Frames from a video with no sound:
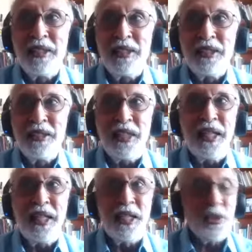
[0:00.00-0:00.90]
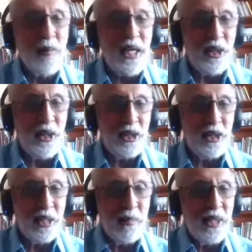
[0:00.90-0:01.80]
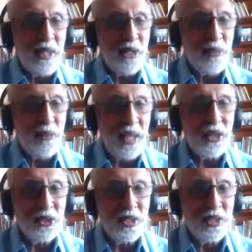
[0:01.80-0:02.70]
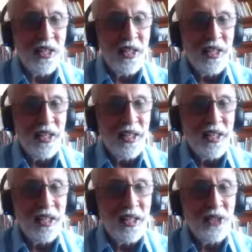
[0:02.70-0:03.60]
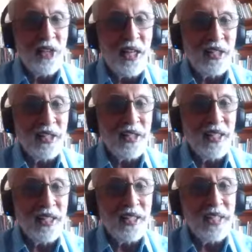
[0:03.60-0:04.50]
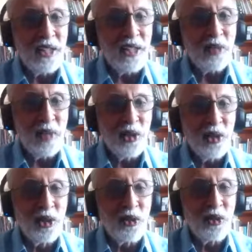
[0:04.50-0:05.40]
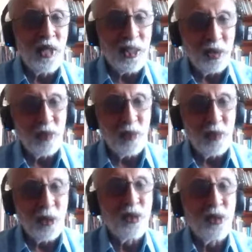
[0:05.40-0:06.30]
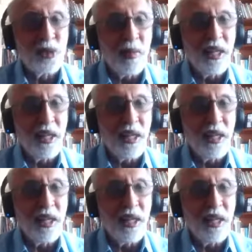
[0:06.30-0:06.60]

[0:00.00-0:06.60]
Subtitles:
seeing a smile on somebody's face is greater than the satisfaction you get out of your own smile.